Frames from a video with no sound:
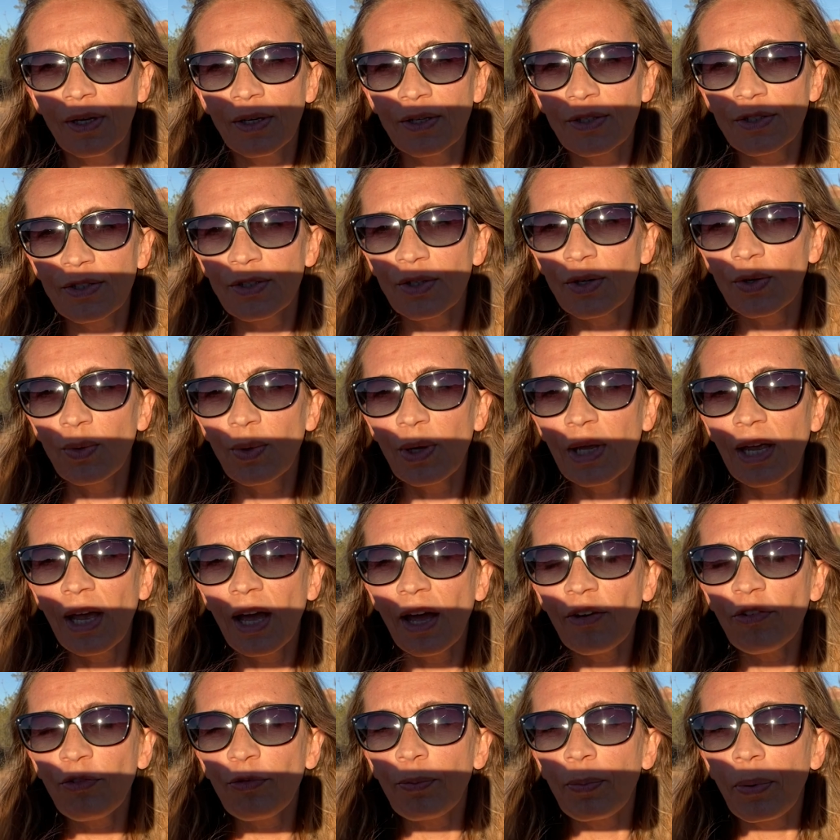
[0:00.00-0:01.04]
So we
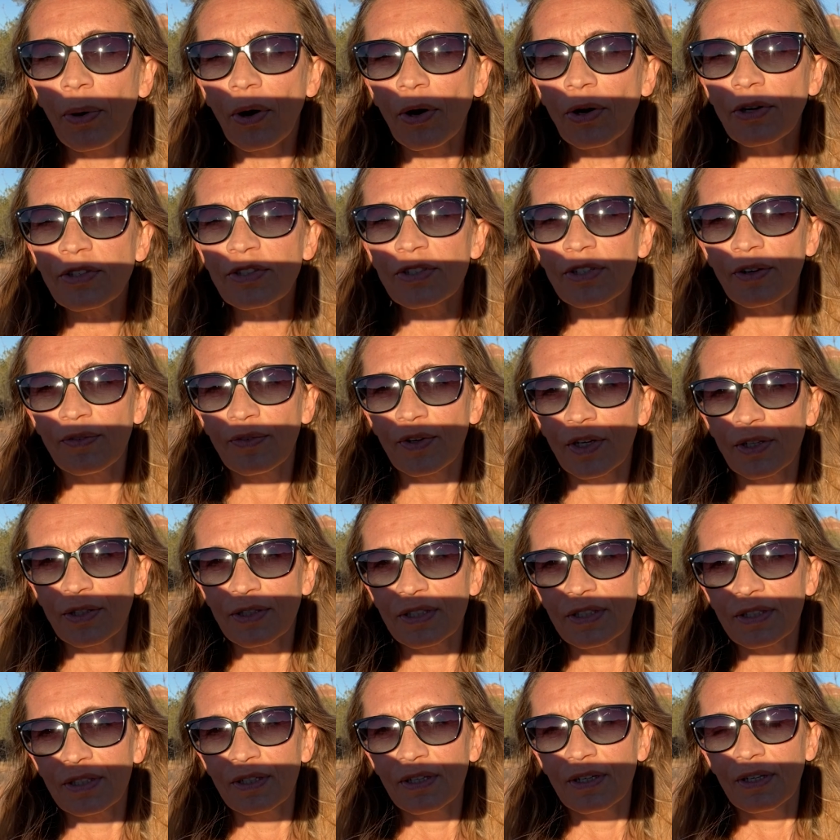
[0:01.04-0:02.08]
have parts of
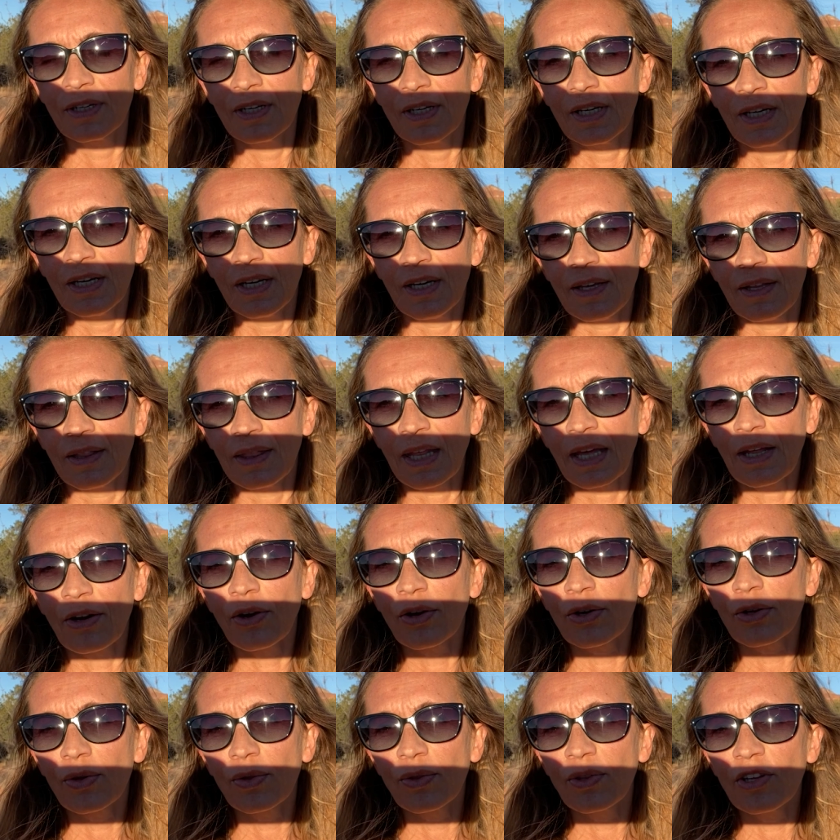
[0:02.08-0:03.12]
us that
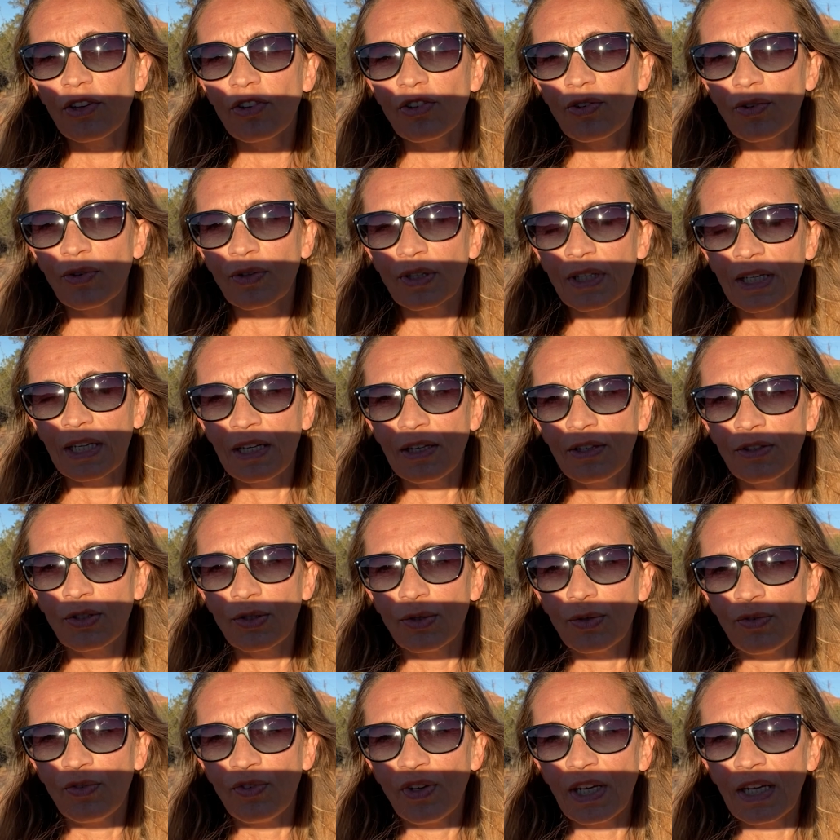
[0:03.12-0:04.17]
are conditioned
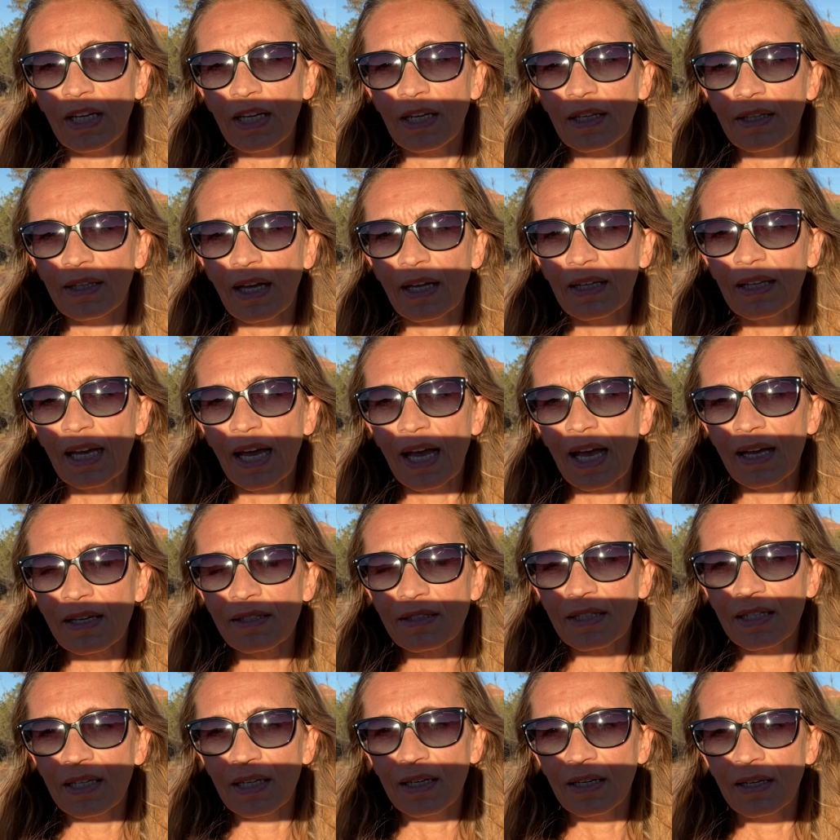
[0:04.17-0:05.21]
into thinking that
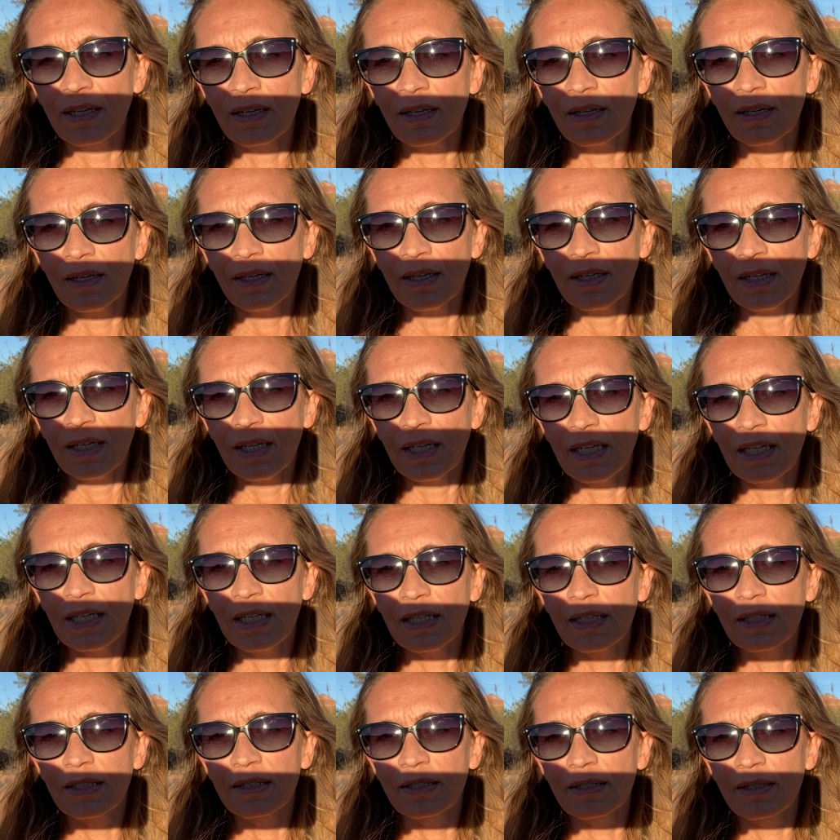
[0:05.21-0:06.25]
asking
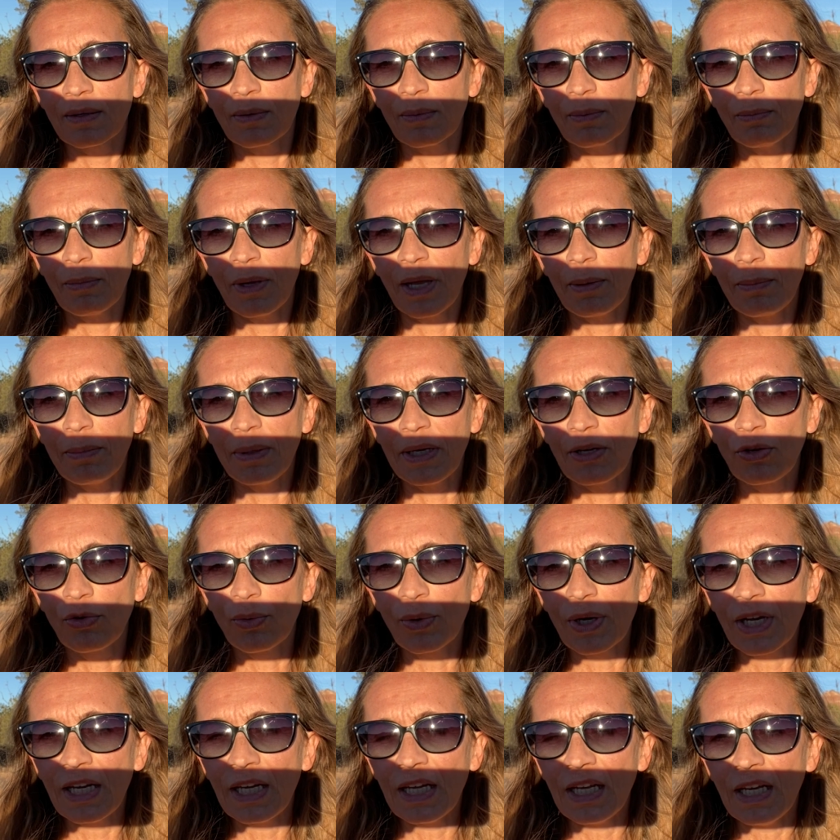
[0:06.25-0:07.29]
is maybe
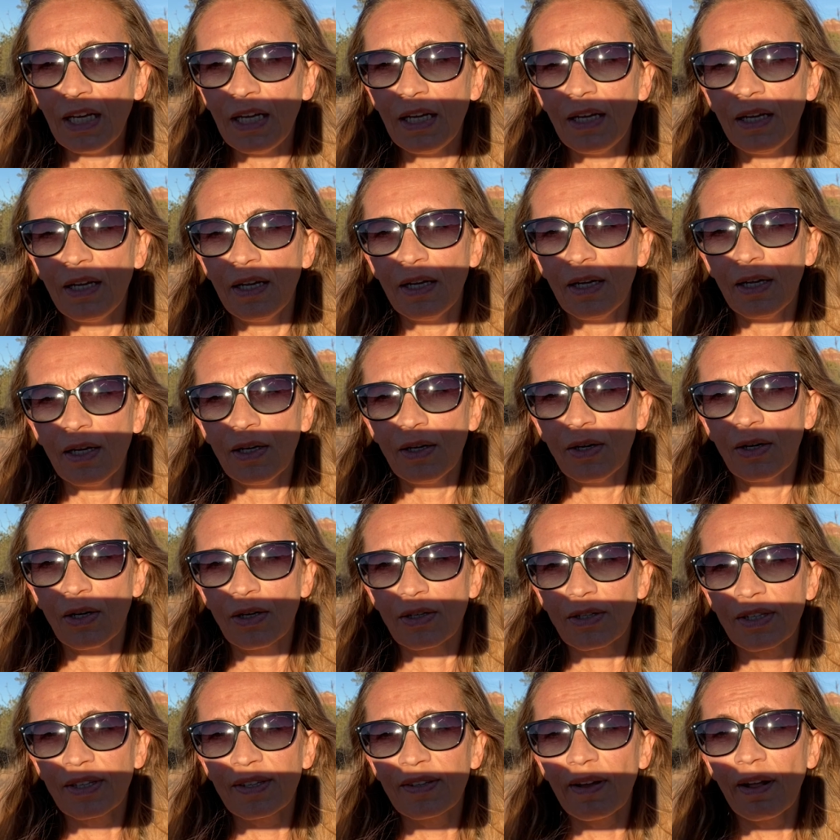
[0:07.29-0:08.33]
greedy,
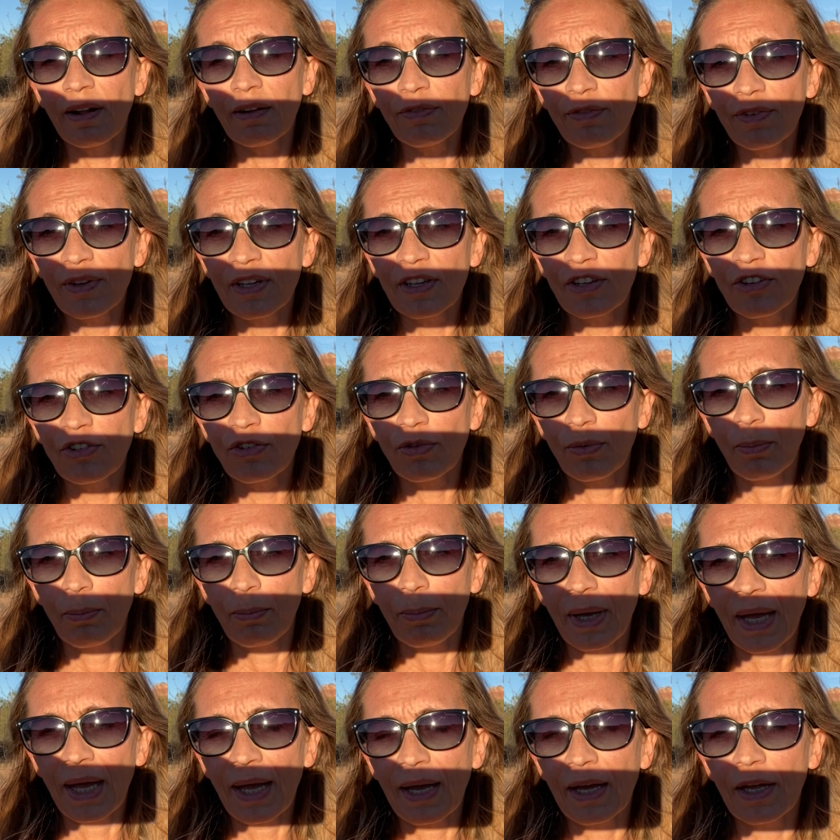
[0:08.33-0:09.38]
uh, selfish,
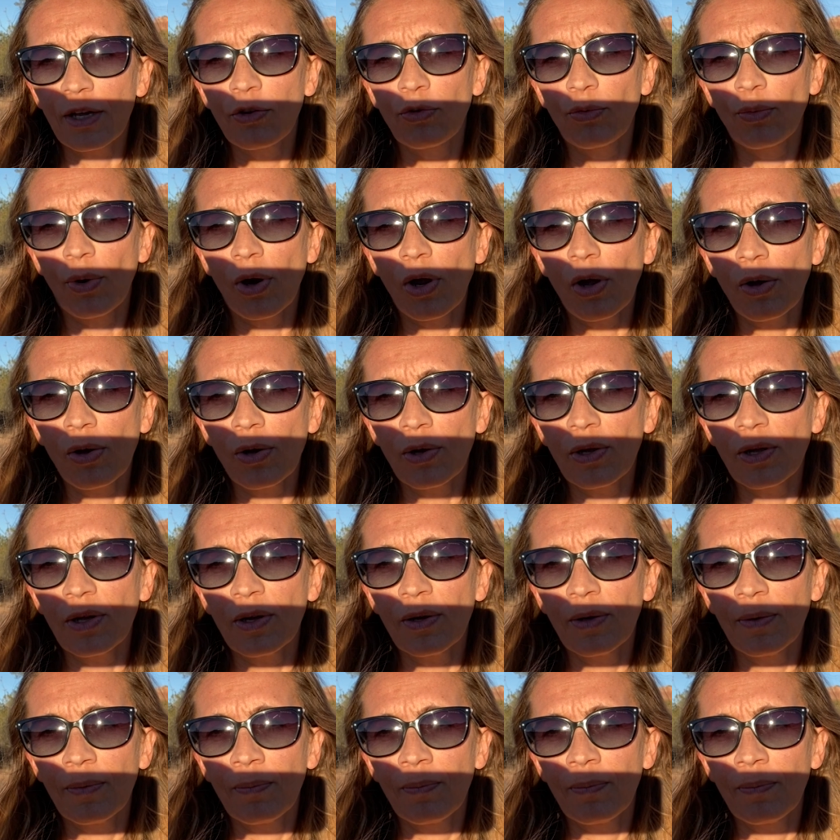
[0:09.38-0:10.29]
bad, wrong,